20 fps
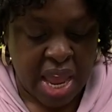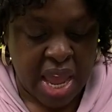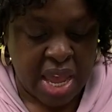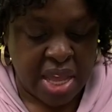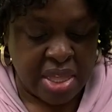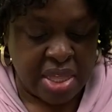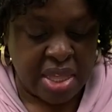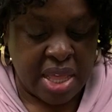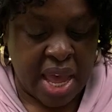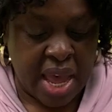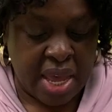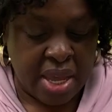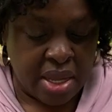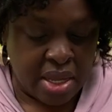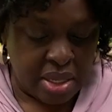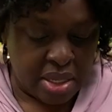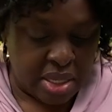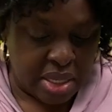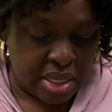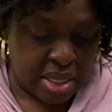and
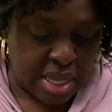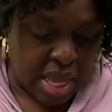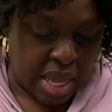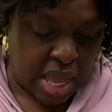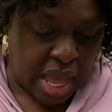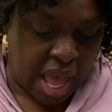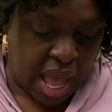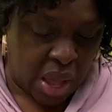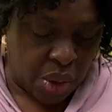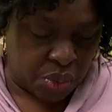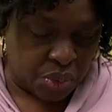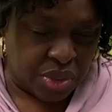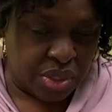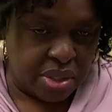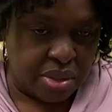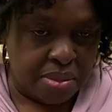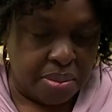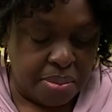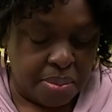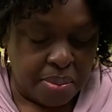thy
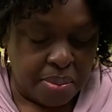house."